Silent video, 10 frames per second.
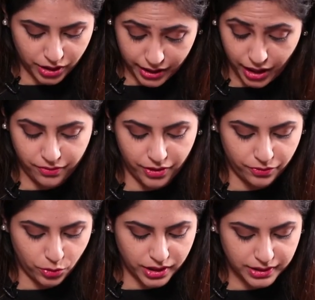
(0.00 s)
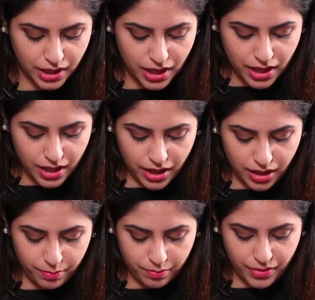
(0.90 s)
You can clarify for us,
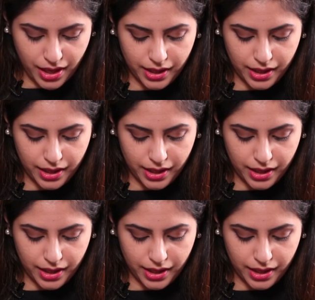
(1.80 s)
um,